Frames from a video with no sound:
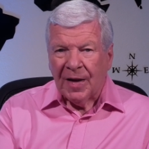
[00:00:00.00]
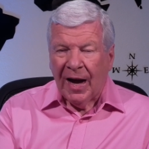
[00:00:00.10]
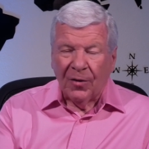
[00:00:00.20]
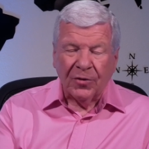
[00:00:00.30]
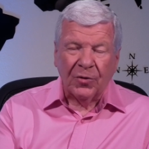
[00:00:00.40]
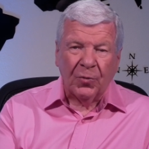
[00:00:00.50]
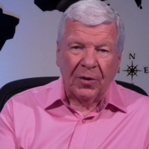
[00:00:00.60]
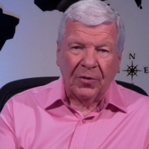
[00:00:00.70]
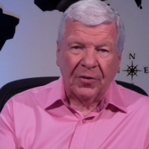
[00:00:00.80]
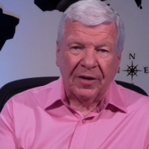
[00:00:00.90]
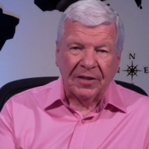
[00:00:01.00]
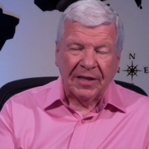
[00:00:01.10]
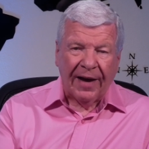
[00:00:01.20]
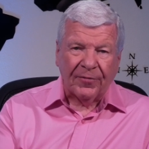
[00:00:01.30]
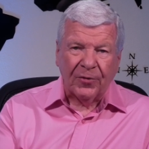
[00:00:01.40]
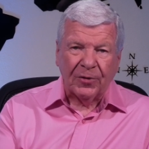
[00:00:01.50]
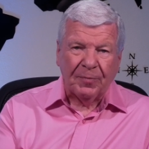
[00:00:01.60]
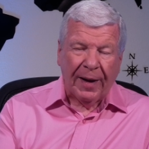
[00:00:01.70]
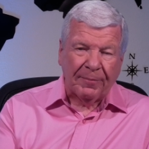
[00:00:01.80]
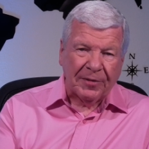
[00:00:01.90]
out in the wilderness after his
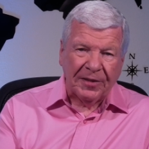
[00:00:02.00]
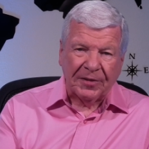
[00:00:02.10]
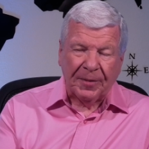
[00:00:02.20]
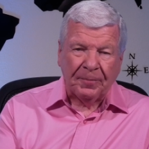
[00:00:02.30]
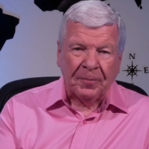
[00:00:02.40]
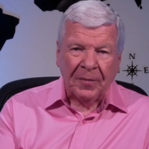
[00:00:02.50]
baptism,